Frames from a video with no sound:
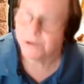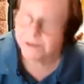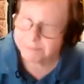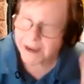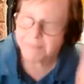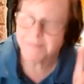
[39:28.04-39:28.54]
Little
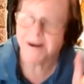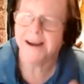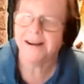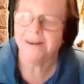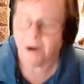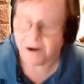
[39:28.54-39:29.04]

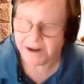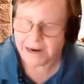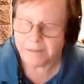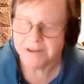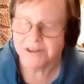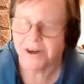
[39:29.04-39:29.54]
Batman on
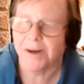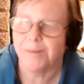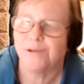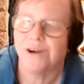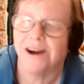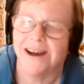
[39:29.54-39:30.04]
Amazon
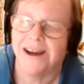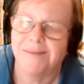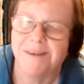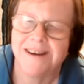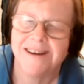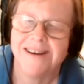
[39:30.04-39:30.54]

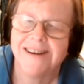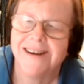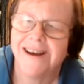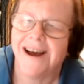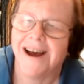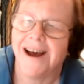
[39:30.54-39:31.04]
Prime,
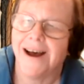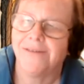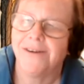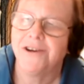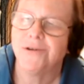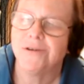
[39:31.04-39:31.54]

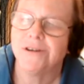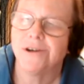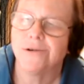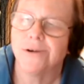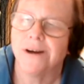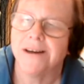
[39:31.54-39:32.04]
featuring
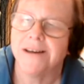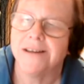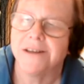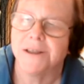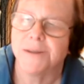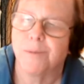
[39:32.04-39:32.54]

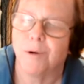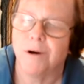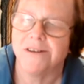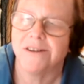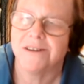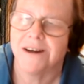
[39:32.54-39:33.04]
Therese as
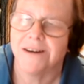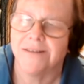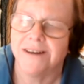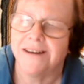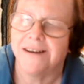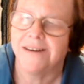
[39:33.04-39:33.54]
Poison
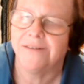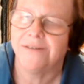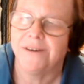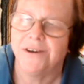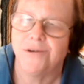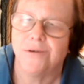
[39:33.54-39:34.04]
Ivy and
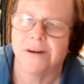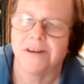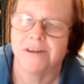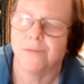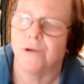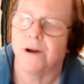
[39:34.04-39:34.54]
featuring
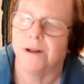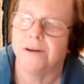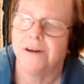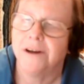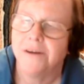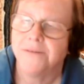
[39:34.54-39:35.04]
some
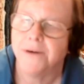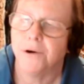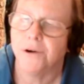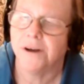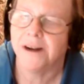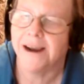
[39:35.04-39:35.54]
really
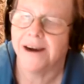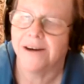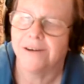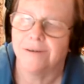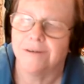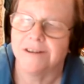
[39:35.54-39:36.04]
very good
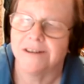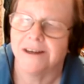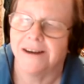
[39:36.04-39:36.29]
actors